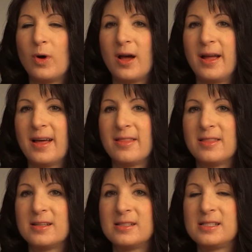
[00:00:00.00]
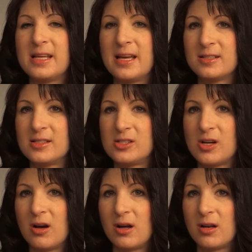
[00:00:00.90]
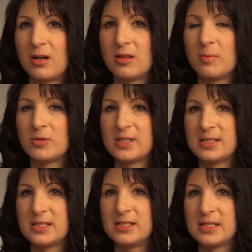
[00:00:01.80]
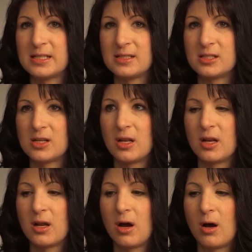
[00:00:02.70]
When I had the scans done, the bone density scans done,